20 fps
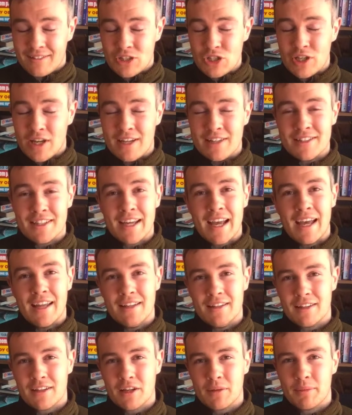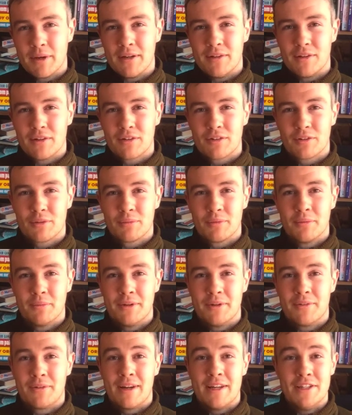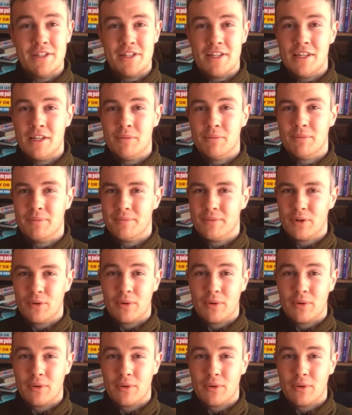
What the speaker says: changing anything about your supplement regime